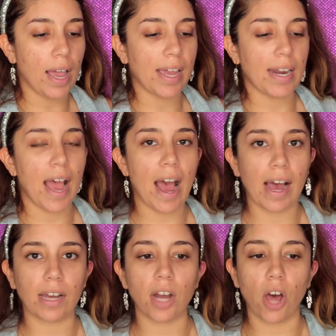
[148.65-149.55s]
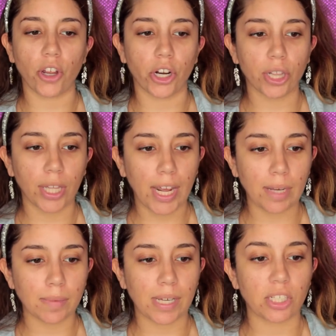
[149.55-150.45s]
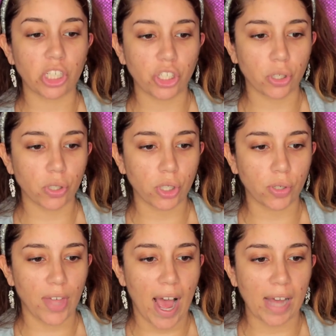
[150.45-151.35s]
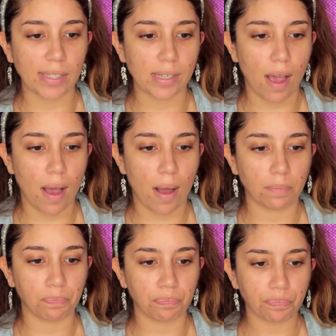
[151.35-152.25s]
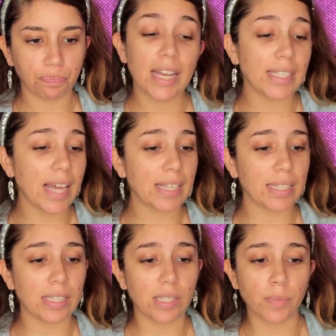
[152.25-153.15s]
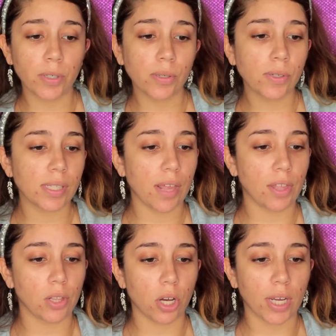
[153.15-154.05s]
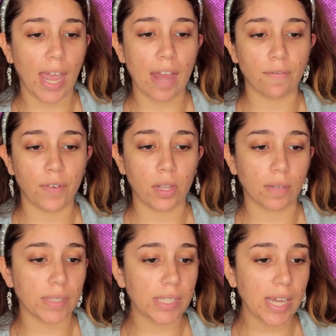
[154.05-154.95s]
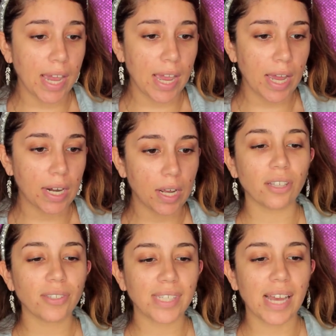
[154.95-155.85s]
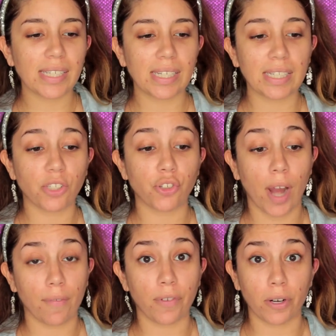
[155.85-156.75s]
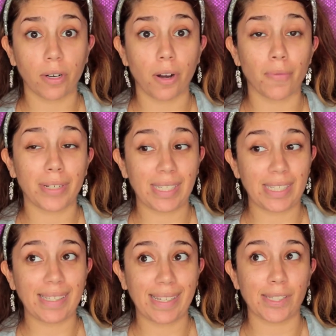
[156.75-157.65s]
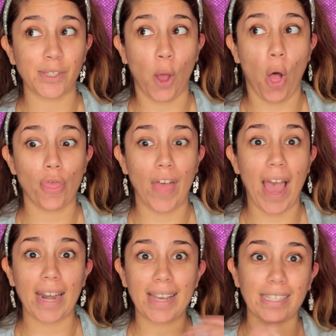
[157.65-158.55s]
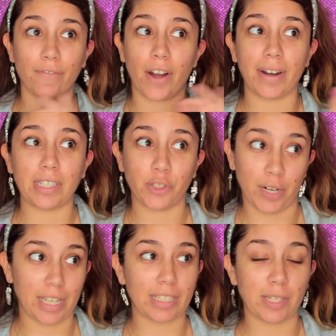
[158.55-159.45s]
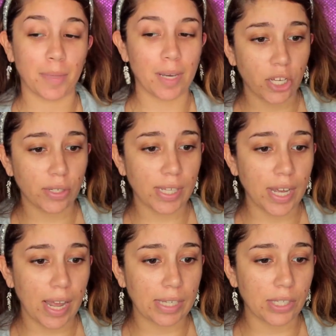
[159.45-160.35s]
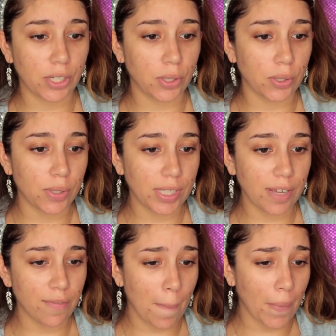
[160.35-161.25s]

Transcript: it had other claims additional to that. It says it smooths the look and feel of skin. It also says it's transfer resistant, so that is very intriguing to me. Using exclusive